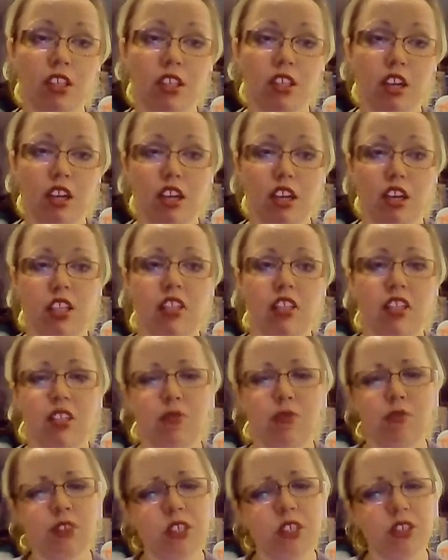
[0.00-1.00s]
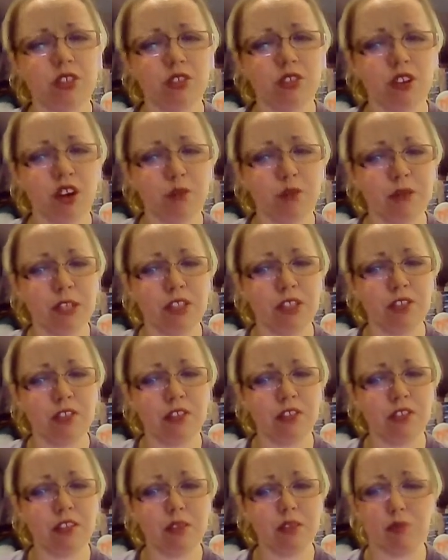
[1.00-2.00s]
of like the original
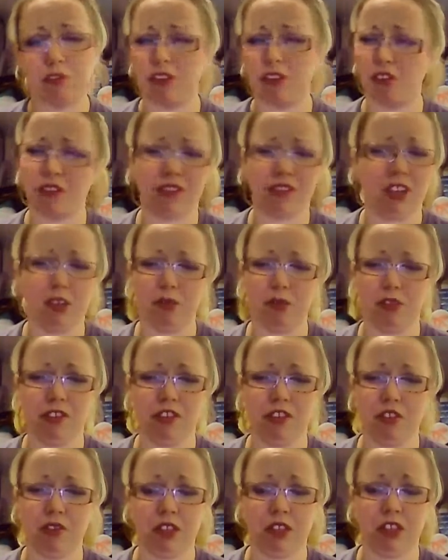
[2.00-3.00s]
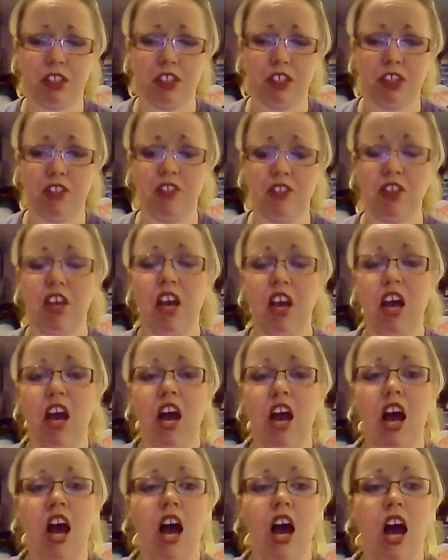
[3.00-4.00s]
comics. It was a long time since I read those.
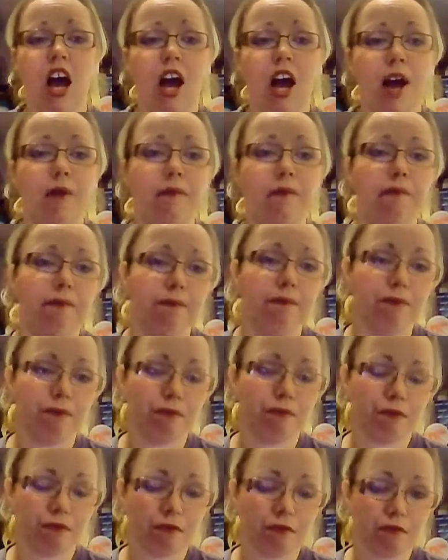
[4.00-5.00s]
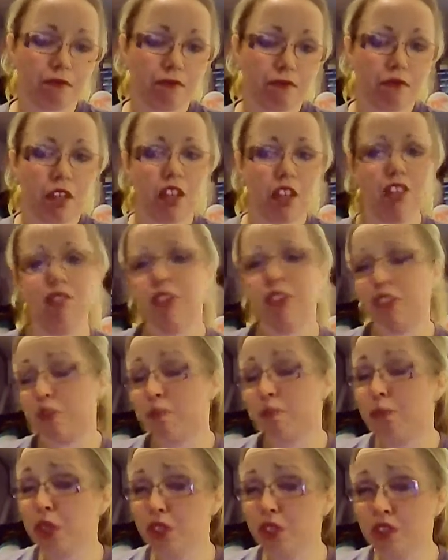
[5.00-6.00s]
The original
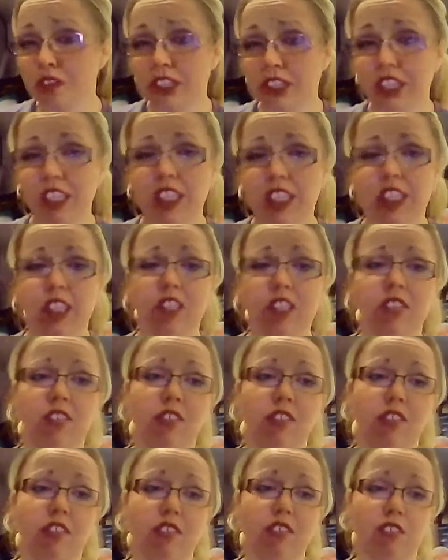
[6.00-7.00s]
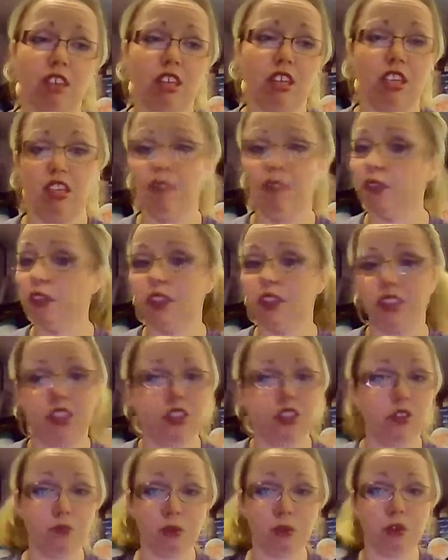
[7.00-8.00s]
movies, even the
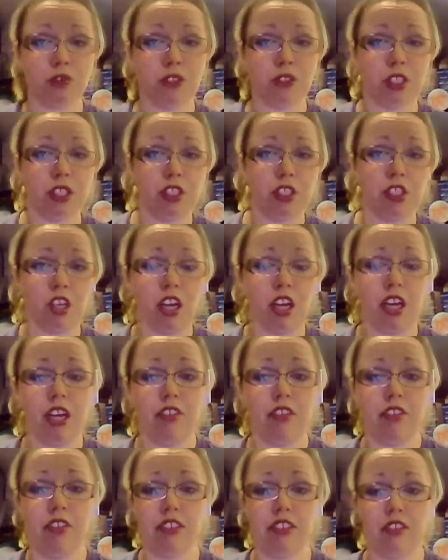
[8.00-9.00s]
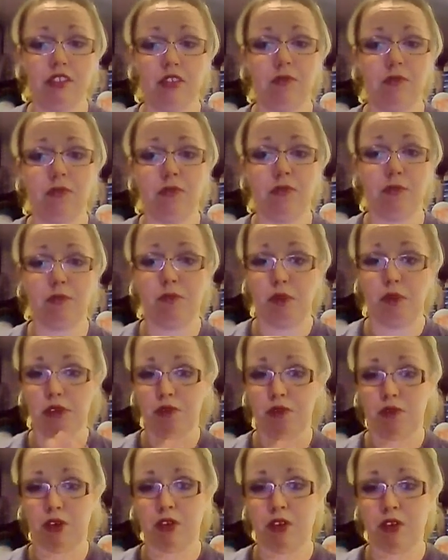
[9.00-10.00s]
new movie sees them from a
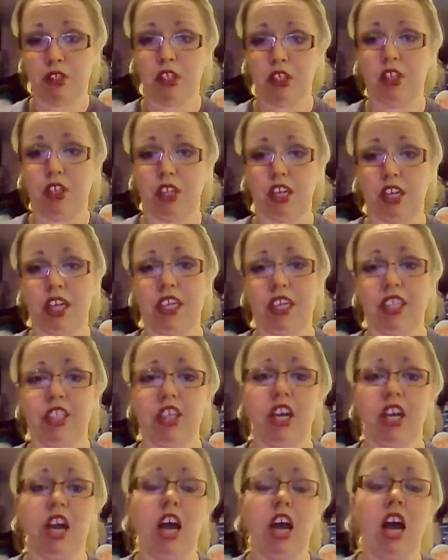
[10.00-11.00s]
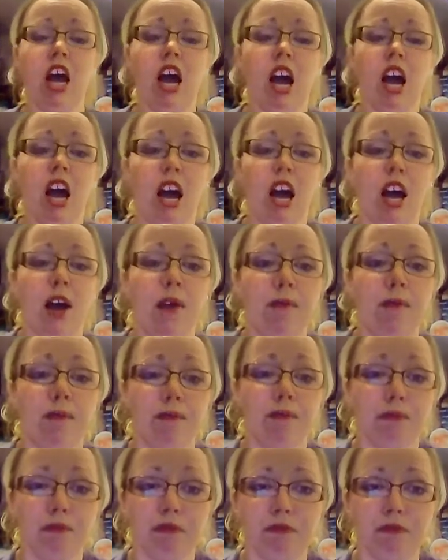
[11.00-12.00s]
very young age.
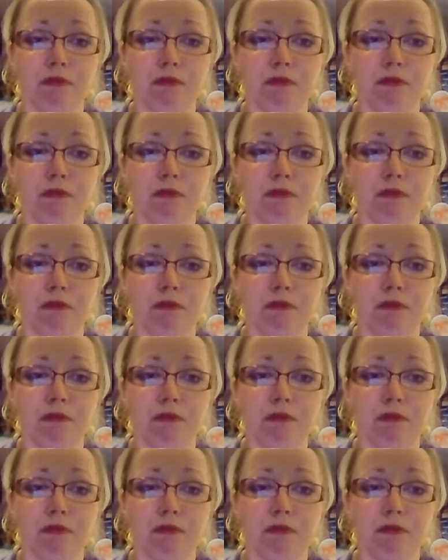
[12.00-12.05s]
In